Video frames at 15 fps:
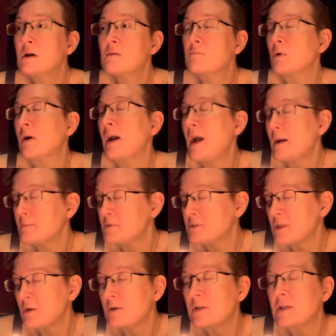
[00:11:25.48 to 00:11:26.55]
Perhaps
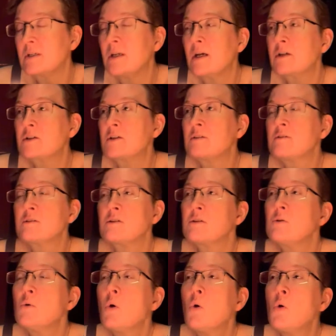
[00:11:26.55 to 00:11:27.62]
they are connections that
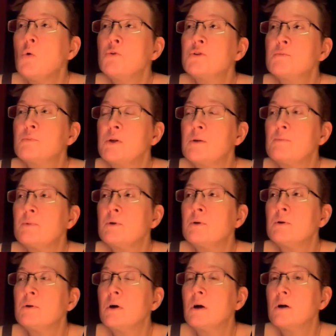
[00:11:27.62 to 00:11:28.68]
you hold to
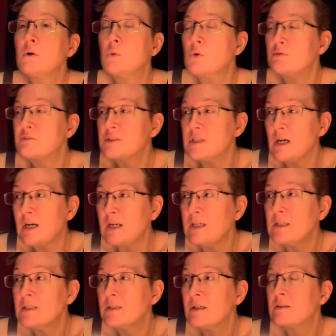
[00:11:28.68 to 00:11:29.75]
people who have
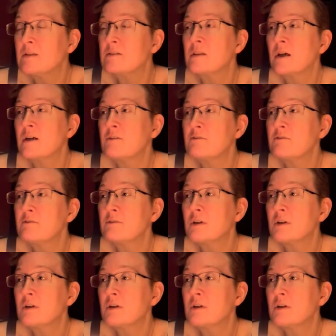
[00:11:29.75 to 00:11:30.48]
died in this life